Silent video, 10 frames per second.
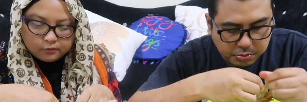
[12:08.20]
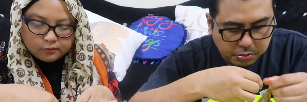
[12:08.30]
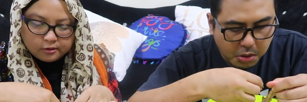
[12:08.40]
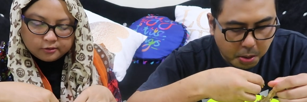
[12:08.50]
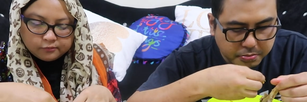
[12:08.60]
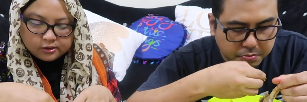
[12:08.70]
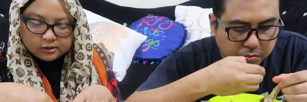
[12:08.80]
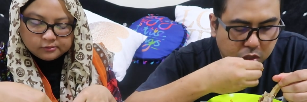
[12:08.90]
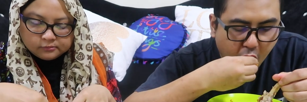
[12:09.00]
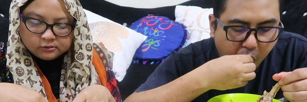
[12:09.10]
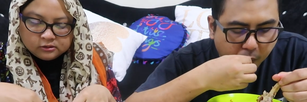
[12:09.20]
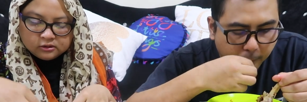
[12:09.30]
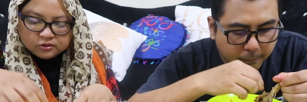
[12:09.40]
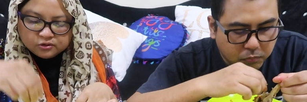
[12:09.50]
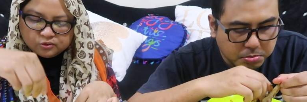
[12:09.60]
Speaker 1: So hungry.
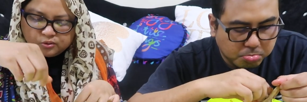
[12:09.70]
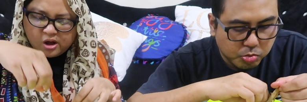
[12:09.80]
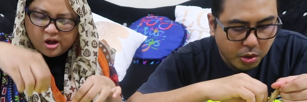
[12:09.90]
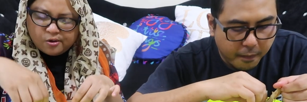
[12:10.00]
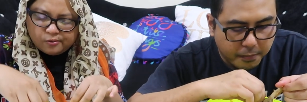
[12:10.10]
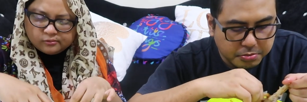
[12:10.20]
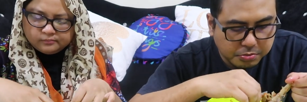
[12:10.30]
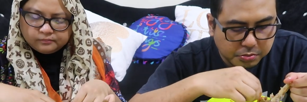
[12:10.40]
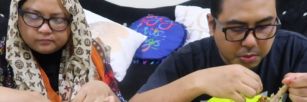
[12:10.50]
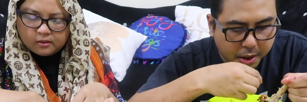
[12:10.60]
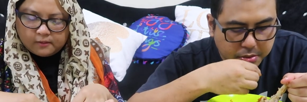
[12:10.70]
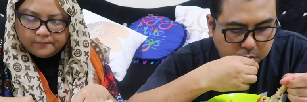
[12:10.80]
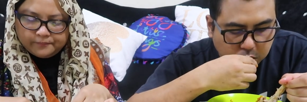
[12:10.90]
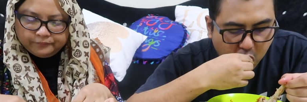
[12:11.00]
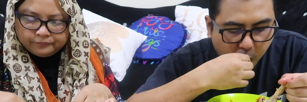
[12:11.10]
Ow!
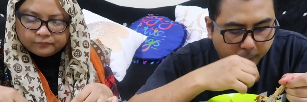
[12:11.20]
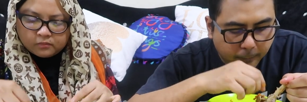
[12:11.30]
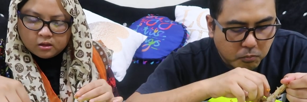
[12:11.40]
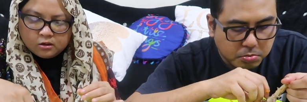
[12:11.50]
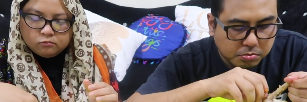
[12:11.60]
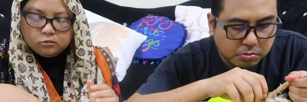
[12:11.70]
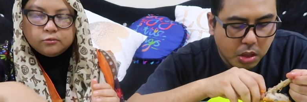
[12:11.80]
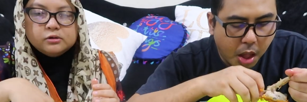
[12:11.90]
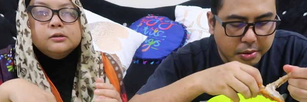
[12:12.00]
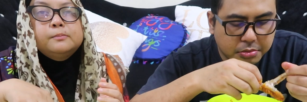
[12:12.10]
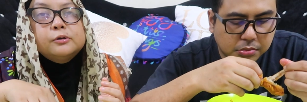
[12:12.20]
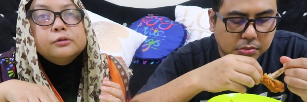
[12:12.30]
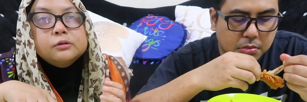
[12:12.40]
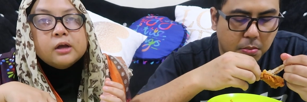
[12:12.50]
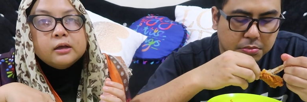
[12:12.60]
We were
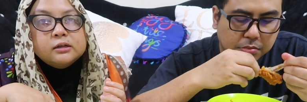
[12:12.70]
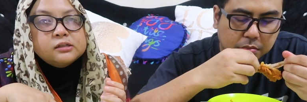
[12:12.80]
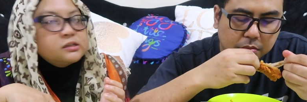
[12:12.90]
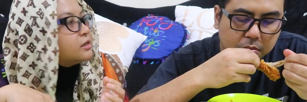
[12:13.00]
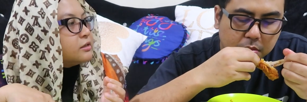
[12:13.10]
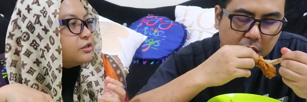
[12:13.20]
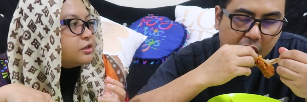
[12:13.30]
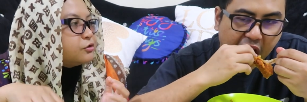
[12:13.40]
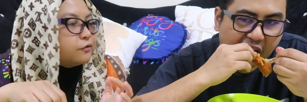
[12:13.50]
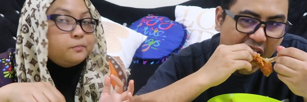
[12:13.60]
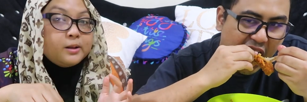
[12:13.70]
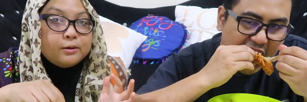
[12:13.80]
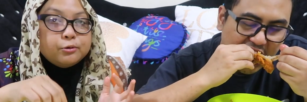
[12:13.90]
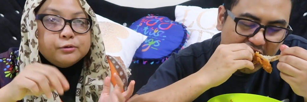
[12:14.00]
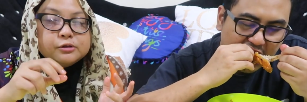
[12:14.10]
supposed to, this is like a change of
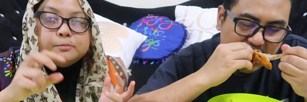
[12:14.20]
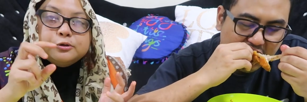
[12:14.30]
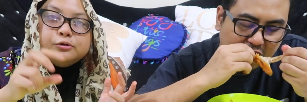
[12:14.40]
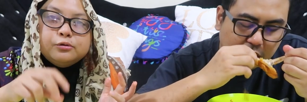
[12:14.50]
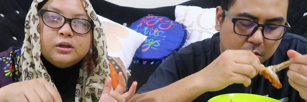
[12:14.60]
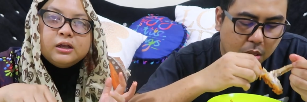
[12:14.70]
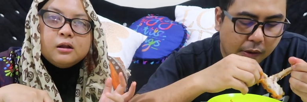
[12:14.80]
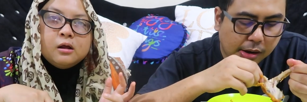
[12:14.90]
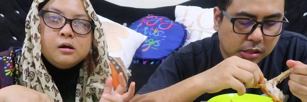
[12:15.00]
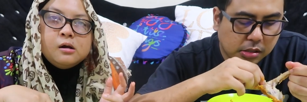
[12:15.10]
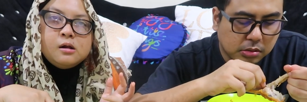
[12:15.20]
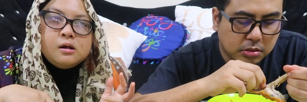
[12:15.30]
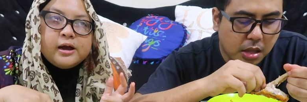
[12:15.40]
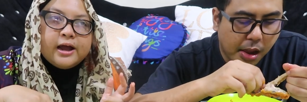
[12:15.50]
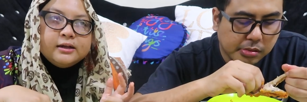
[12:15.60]
plan. We were supposed to eat
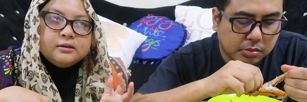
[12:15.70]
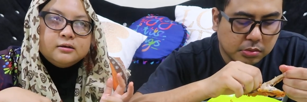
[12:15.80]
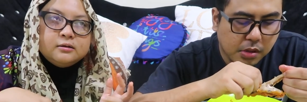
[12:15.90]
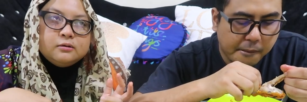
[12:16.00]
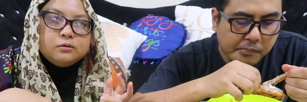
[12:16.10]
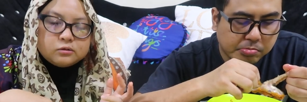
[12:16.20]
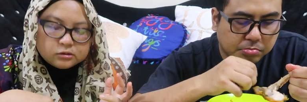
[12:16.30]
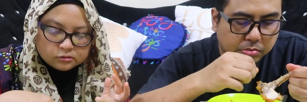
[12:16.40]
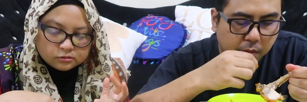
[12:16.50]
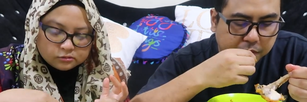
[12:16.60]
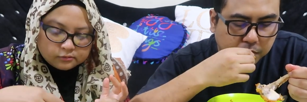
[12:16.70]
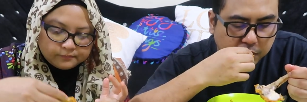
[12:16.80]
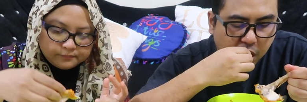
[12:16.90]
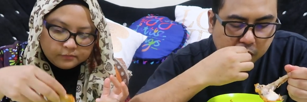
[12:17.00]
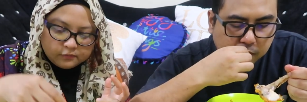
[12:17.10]
at a local
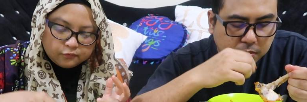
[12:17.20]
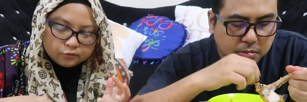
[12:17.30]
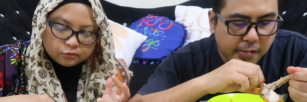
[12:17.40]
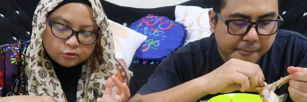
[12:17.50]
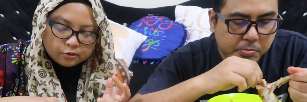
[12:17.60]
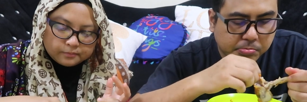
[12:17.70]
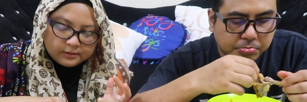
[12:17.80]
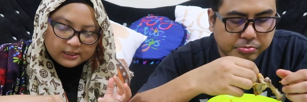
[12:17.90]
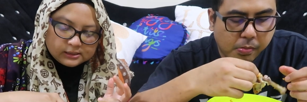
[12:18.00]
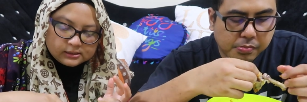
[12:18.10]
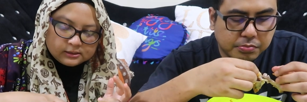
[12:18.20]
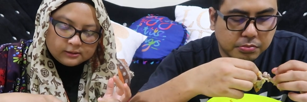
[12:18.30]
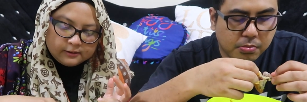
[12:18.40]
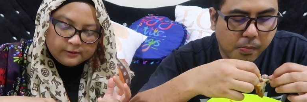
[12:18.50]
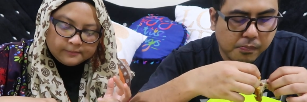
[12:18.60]
food court place
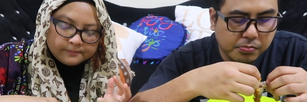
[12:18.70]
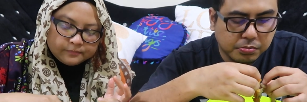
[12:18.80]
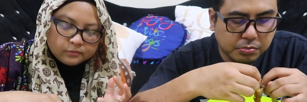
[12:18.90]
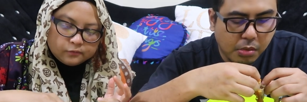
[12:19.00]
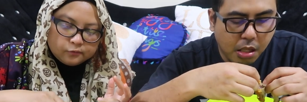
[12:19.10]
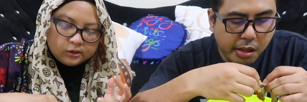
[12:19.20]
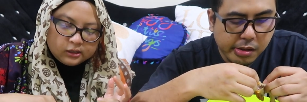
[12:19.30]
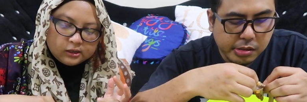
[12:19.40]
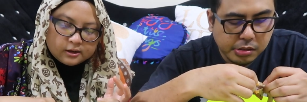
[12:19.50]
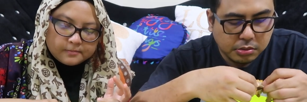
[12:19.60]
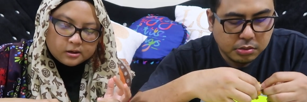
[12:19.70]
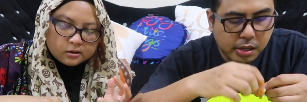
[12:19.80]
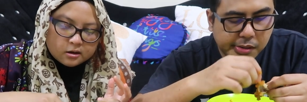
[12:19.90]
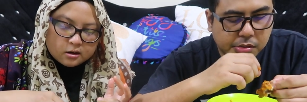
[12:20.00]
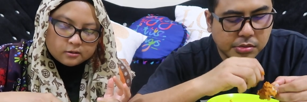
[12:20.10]
to eat ikan
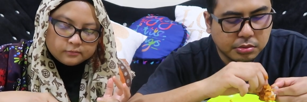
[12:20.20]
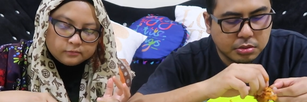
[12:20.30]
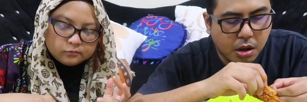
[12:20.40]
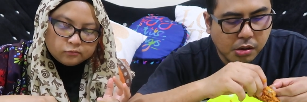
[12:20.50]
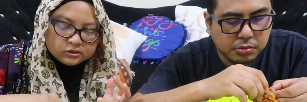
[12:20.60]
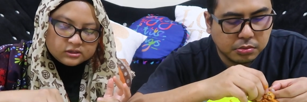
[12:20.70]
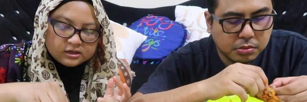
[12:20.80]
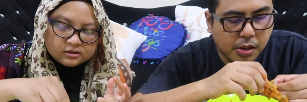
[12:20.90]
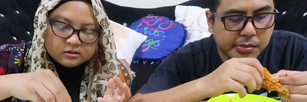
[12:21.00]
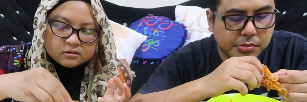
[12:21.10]
bakar. What's that?